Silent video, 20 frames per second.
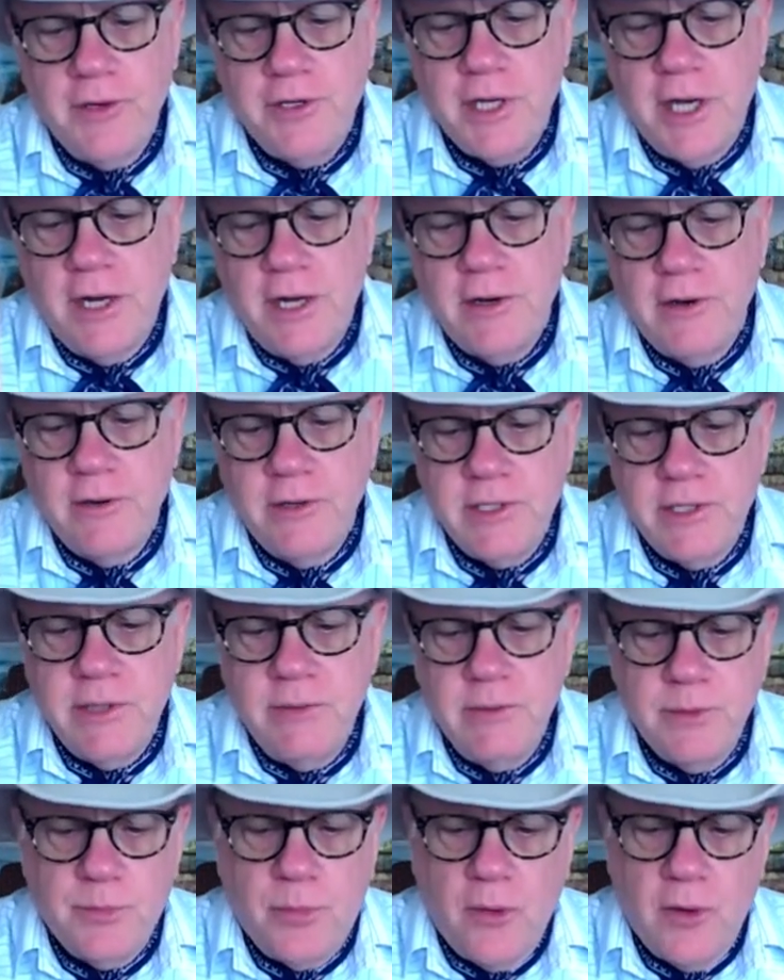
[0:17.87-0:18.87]
John Hersey
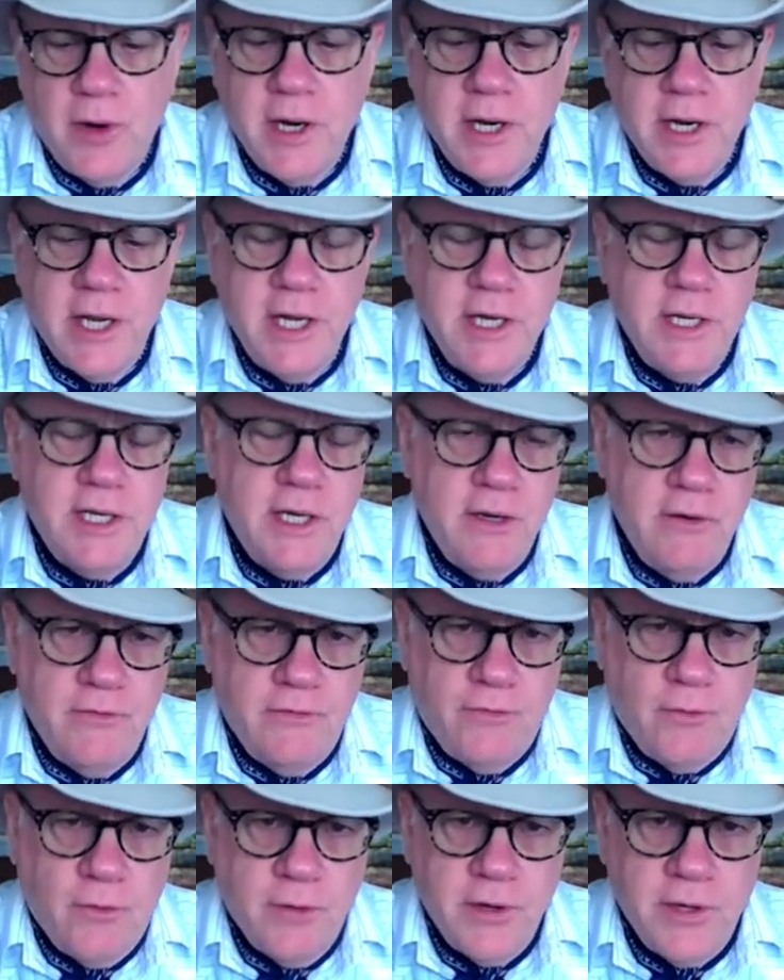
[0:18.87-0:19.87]
was born in
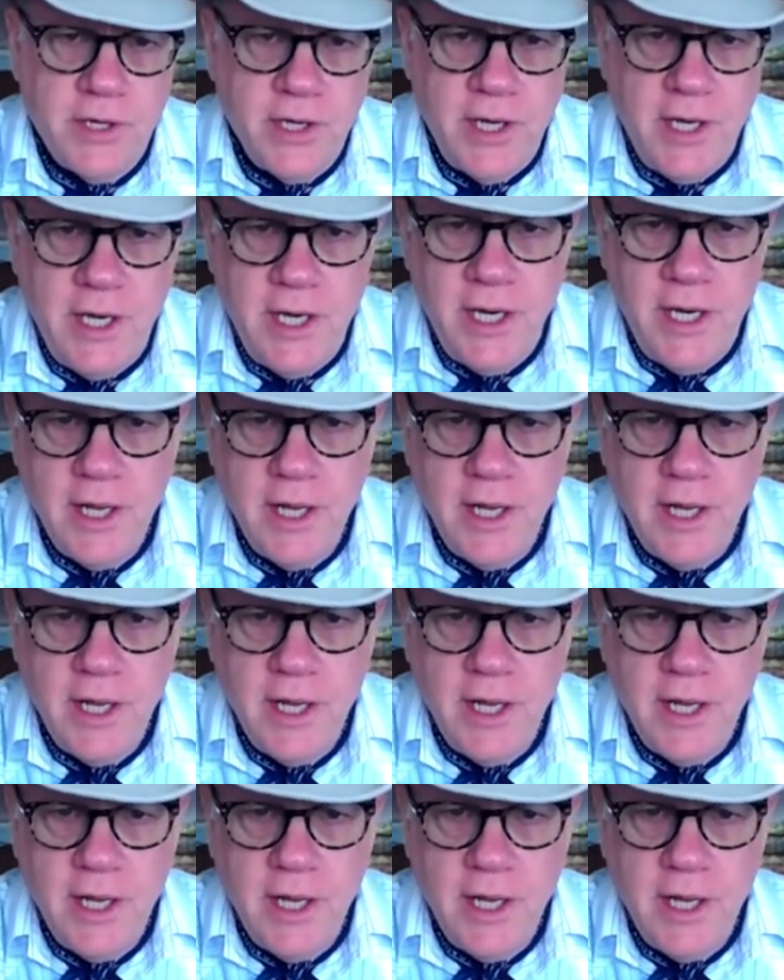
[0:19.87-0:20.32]
1914